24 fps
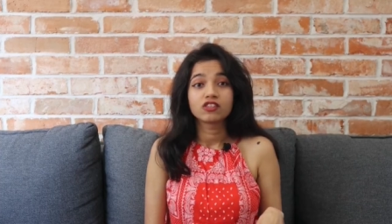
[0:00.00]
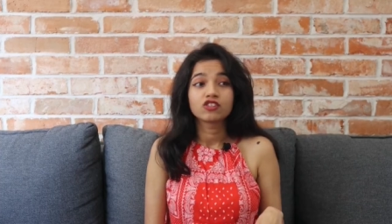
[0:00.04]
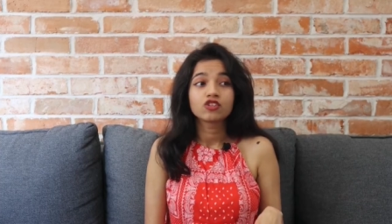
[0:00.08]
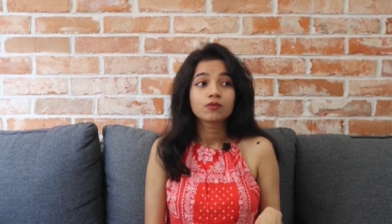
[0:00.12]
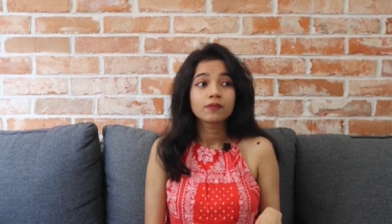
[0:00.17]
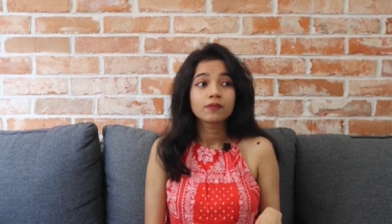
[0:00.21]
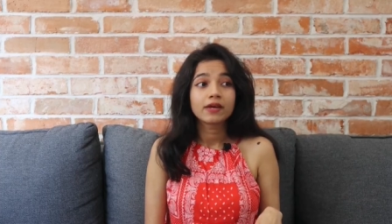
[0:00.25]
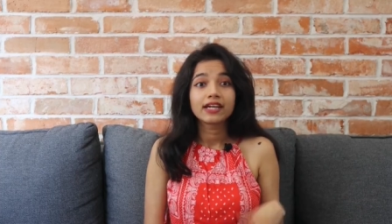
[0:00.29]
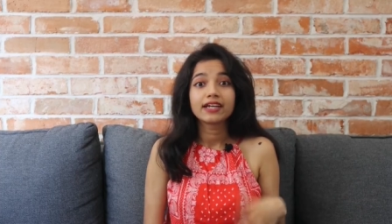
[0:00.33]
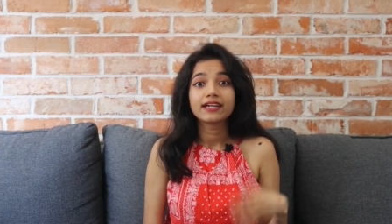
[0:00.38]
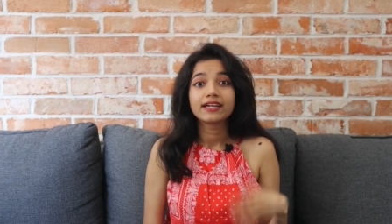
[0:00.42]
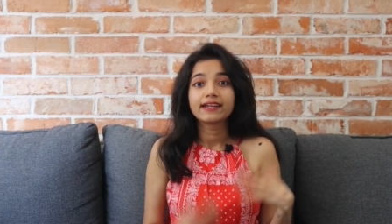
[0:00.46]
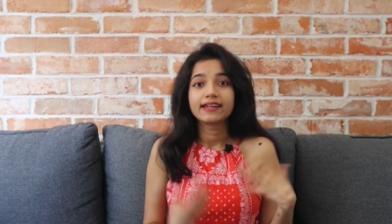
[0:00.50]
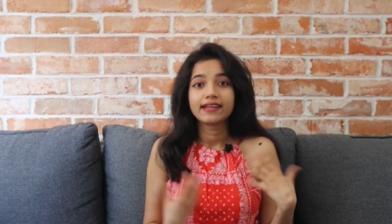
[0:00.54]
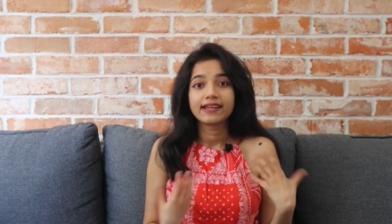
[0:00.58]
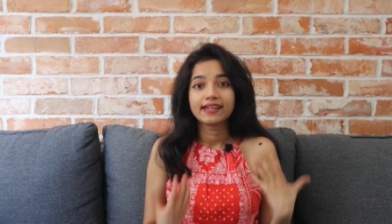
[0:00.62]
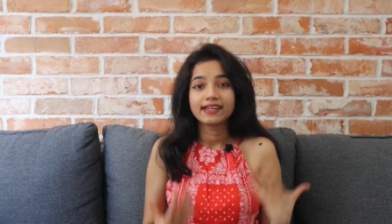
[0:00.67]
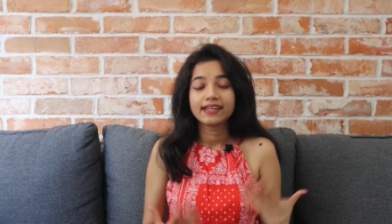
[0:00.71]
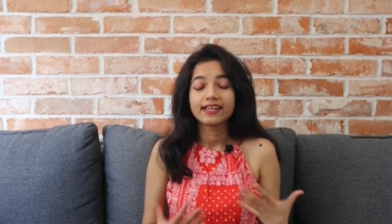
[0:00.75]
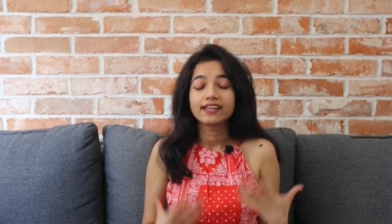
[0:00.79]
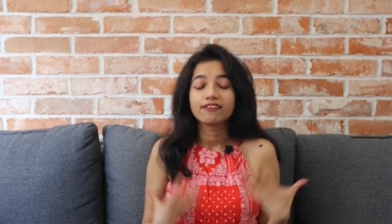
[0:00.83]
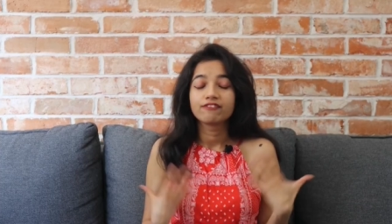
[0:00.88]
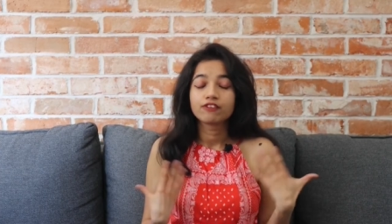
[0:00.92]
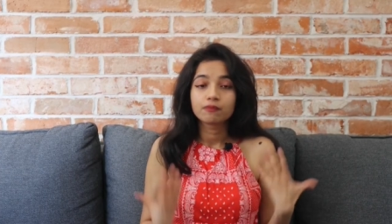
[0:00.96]
consume any
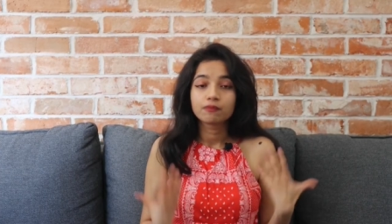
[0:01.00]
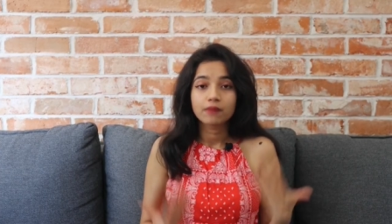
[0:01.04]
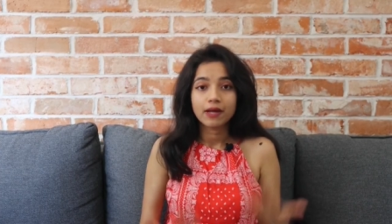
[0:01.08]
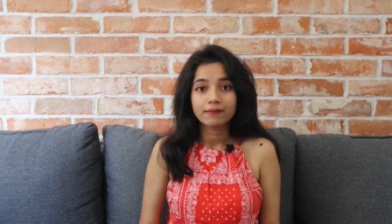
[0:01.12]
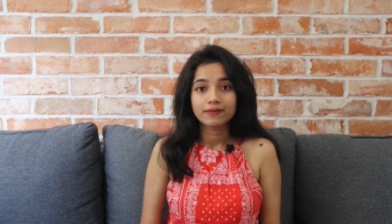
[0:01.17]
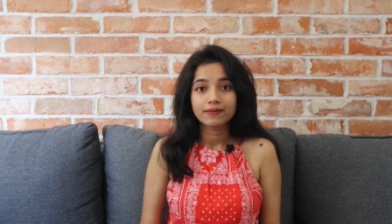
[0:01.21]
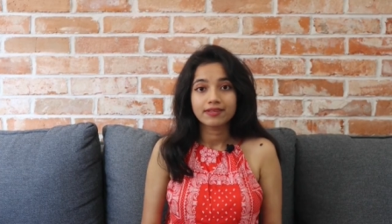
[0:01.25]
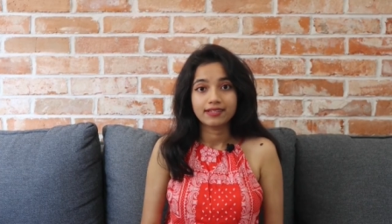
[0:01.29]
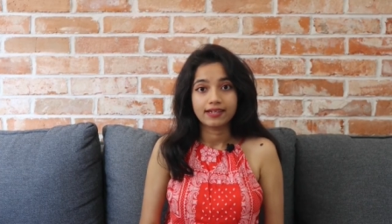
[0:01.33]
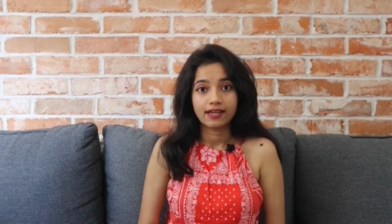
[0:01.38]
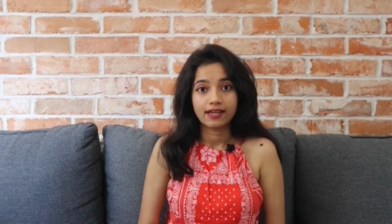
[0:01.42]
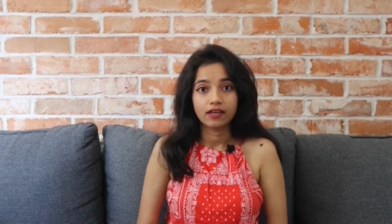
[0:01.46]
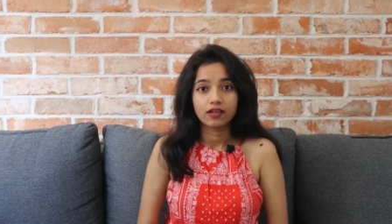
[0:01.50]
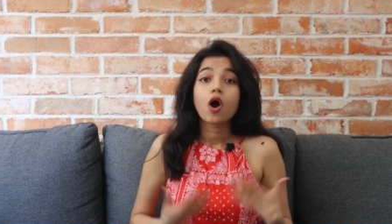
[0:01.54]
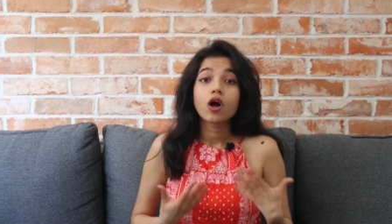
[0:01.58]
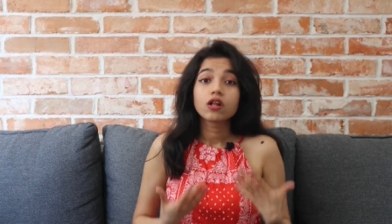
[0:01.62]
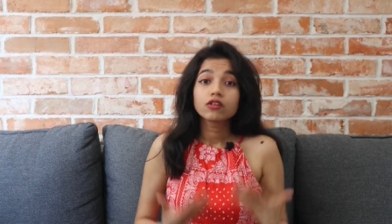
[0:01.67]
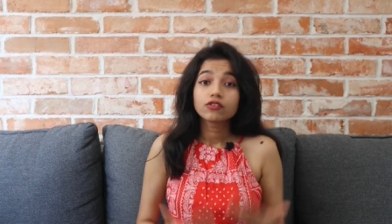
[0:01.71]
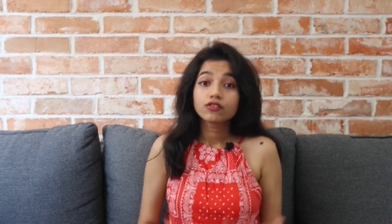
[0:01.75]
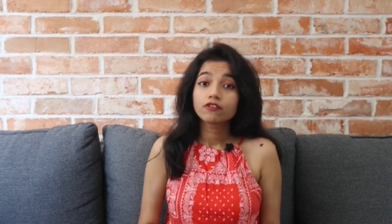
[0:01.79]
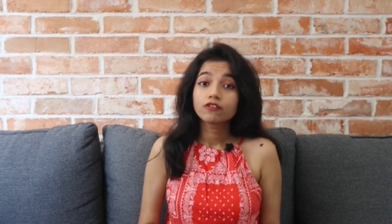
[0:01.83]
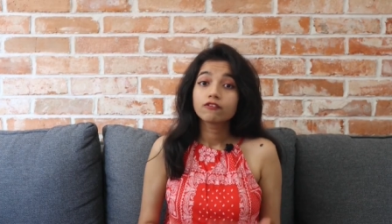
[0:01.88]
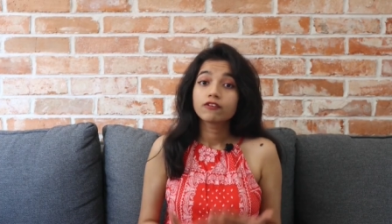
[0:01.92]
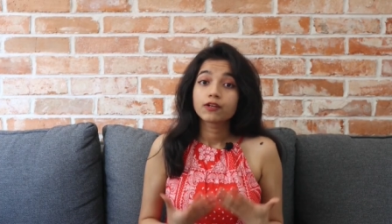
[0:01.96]
dairy even by mistake.
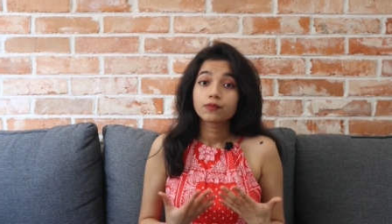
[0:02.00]
Also,